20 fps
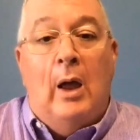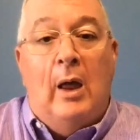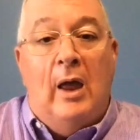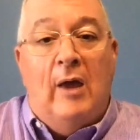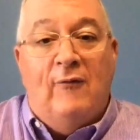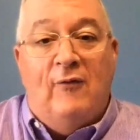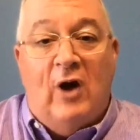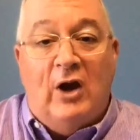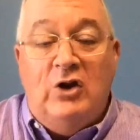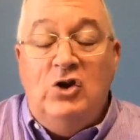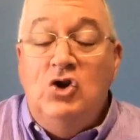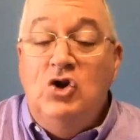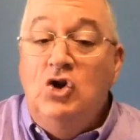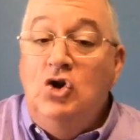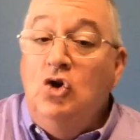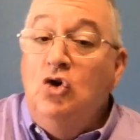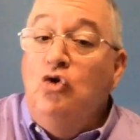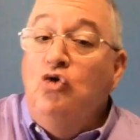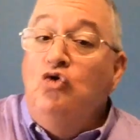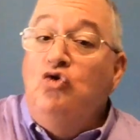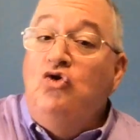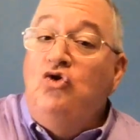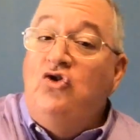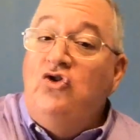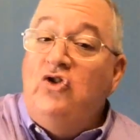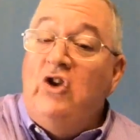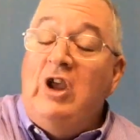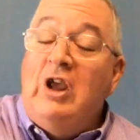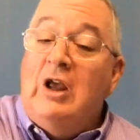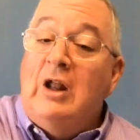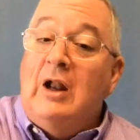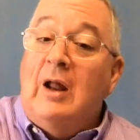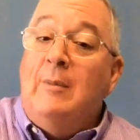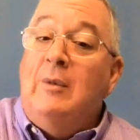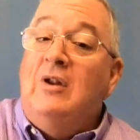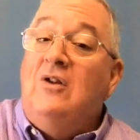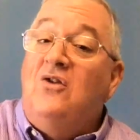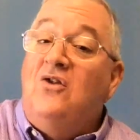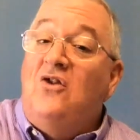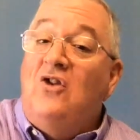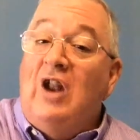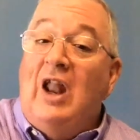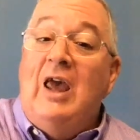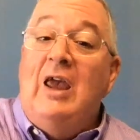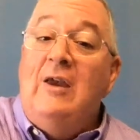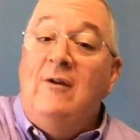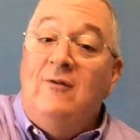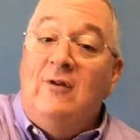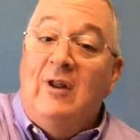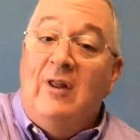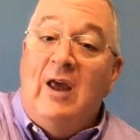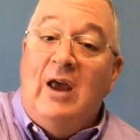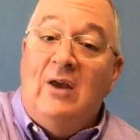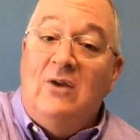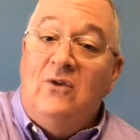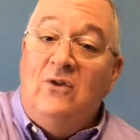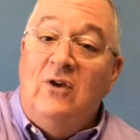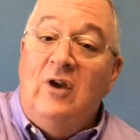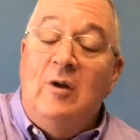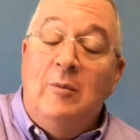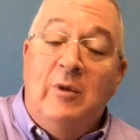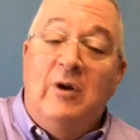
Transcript: If I choose sin, I'm enslaved to that sin,